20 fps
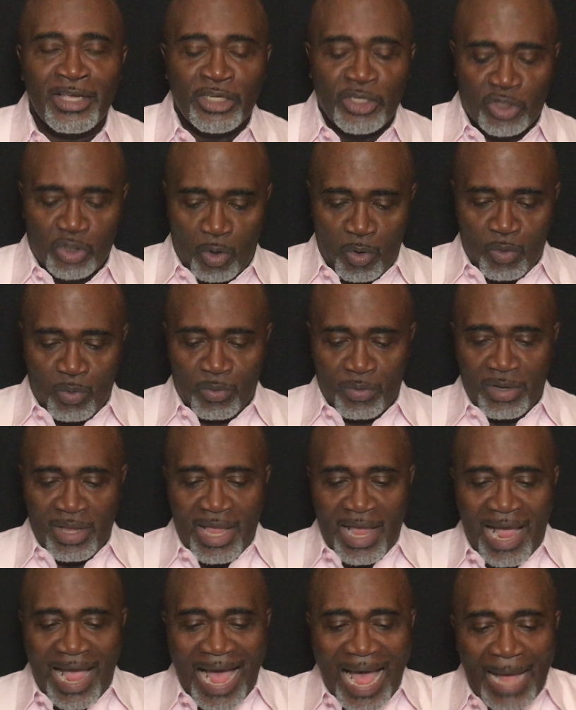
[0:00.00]
So
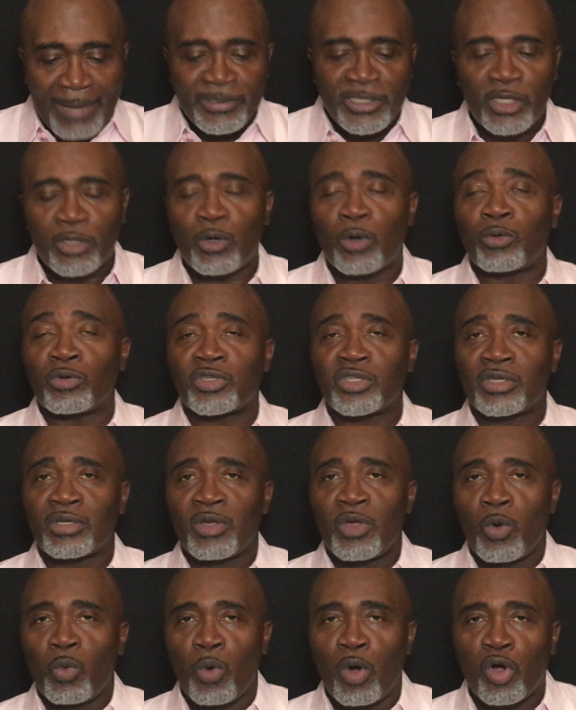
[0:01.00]
obstacles
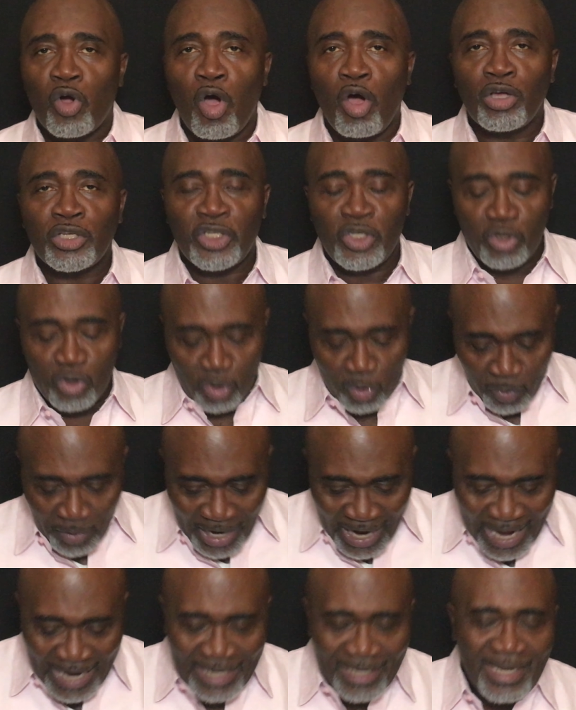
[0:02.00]
will cause you to
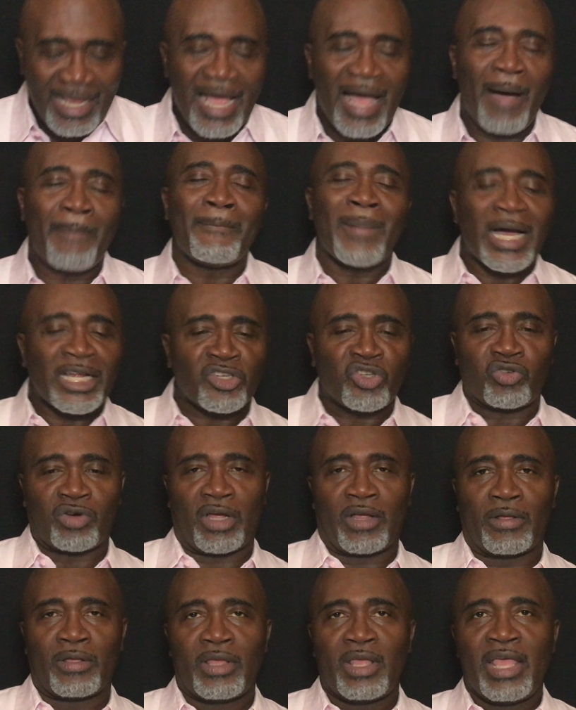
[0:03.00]
create a
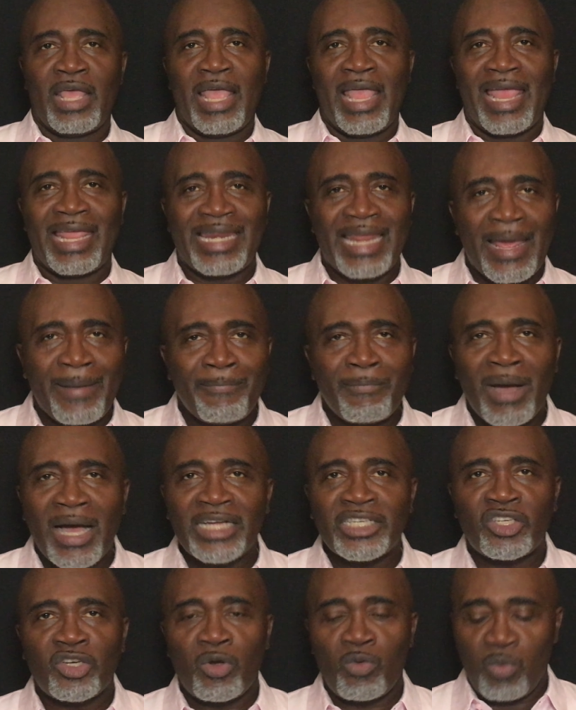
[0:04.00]
mantra, and that
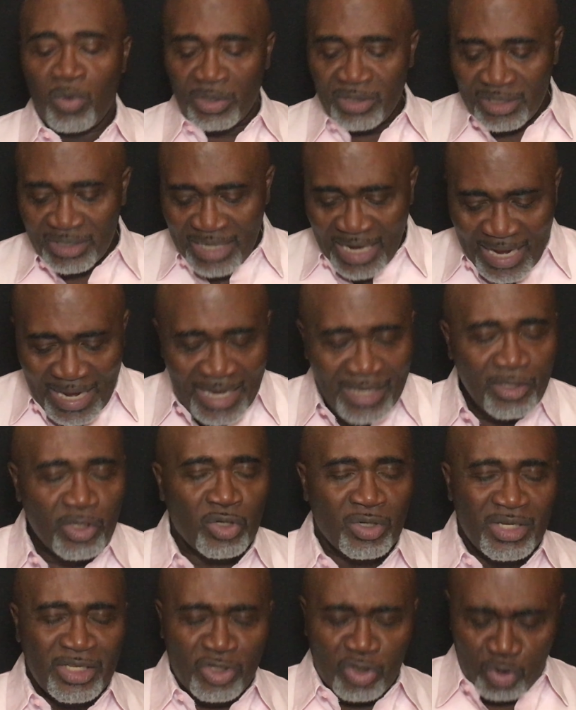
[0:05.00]
mantra will say
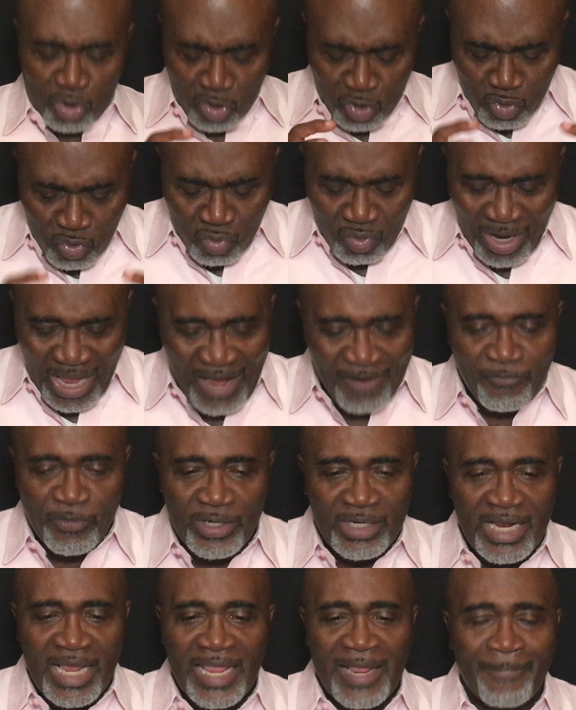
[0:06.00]
to you every
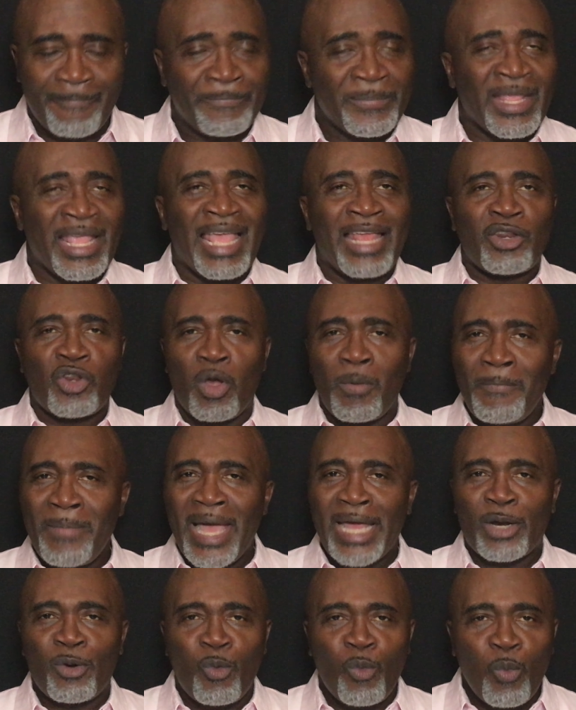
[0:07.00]
day, no
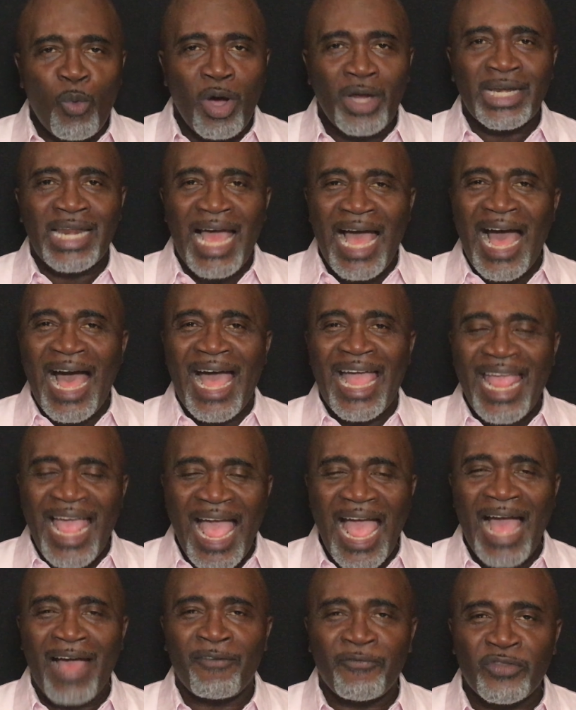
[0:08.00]
matter what I
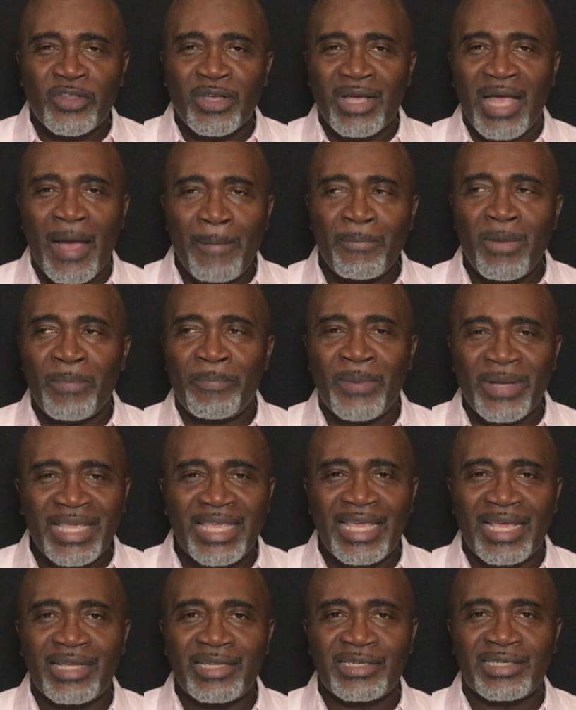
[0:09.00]
have to come up
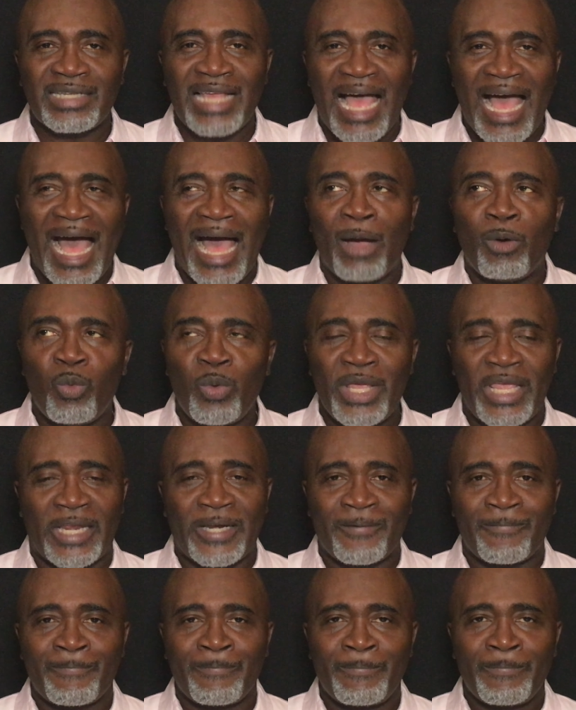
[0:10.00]
against, I
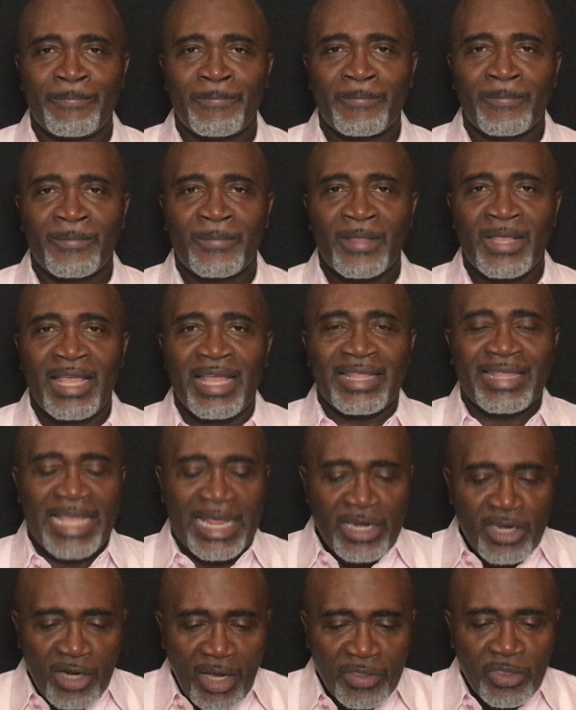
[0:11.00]
win.
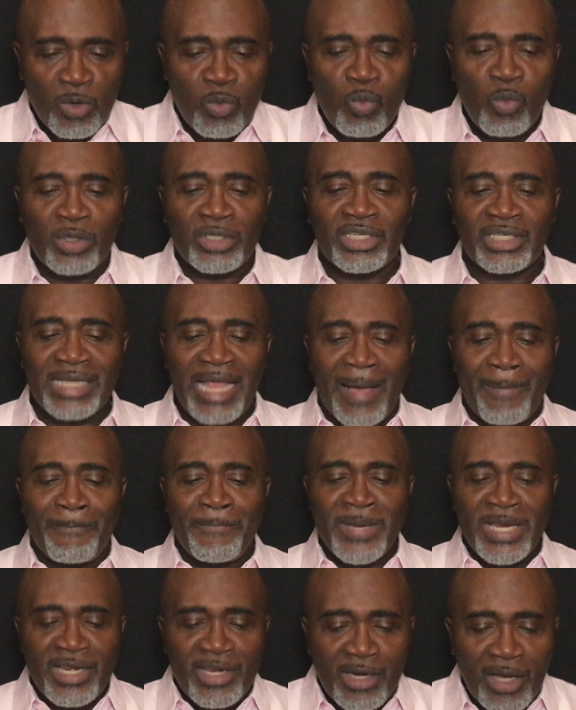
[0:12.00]
That nothing will stop
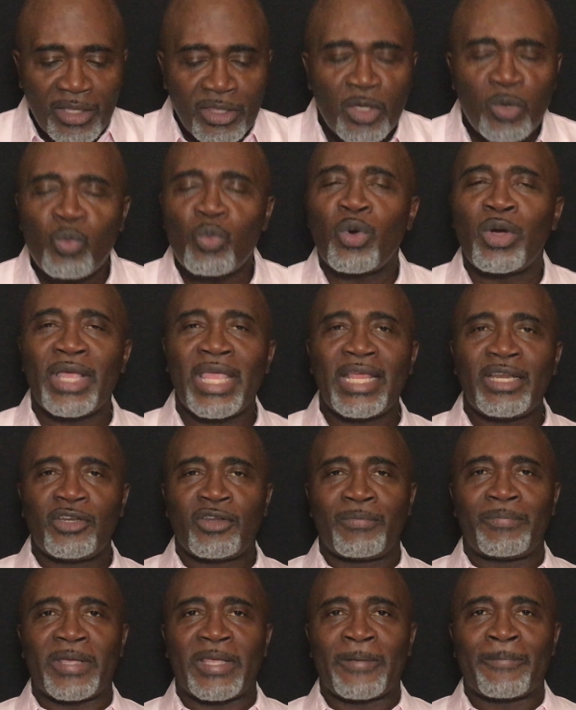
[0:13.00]
me, nothing will
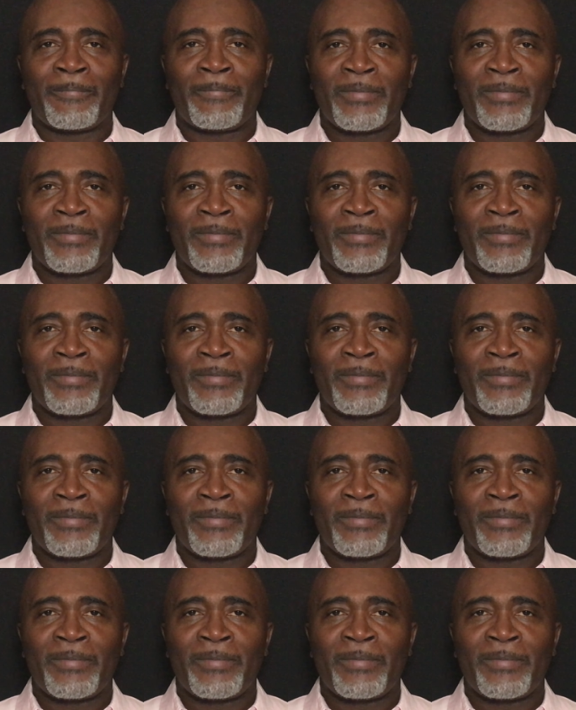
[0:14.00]
hinder me.